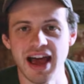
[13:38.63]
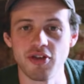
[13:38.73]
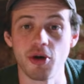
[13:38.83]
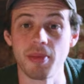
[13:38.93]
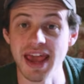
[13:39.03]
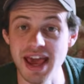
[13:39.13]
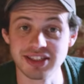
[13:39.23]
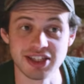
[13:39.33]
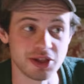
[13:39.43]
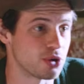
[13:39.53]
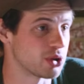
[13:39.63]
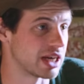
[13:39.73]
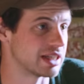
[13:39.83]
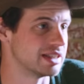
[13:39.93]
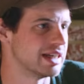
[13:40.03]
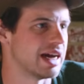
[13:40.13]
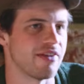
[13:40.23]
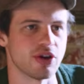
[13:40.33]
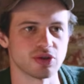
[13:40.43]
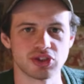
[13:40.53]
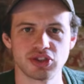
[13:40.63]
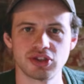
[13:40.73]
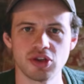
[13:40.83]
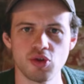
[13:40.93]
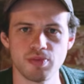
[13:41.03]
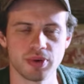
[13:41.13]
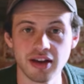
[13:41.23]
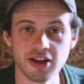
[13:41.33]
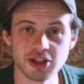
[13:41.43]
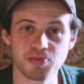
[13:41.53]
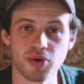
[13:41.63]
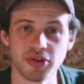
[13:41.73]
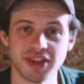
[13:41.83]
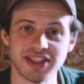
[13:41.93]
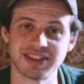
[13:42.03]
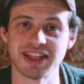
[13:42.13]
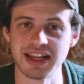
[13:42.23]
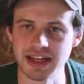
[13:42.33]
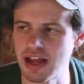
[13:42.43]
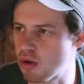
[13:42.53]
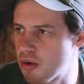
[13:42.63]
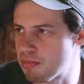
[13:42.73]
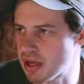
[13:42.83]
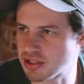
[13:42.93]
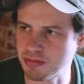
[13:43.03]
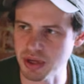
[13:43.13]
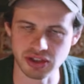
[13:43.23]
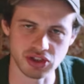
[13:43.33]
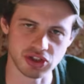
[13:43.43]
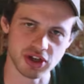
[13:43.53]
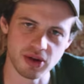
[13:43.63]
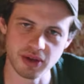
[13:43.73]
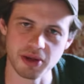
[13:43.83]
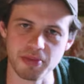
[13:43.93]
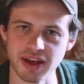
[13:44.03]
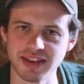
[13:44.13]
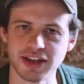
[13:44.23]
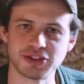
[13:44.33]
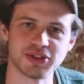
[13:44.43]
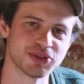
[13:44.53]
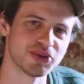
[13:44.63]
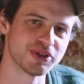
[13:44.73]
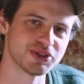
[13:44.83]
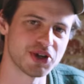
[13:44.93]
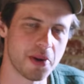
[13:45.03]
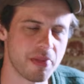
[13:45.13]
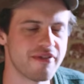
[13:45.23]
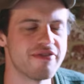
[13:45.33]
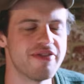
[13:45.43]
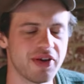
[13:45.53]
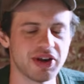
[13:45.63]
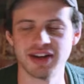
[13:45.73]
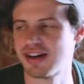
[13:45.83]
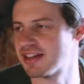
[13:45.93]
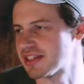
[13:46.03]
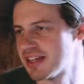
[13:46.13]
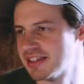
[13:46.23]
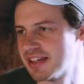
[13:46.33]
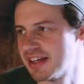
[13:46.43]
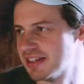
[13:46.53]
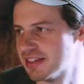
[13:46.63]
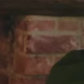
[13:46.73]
I have it on my eggs in the morning, have it on soup, a nice brothy stinging nettle and butter bean stew with a bit of that drizzled on top. Very nice indeed.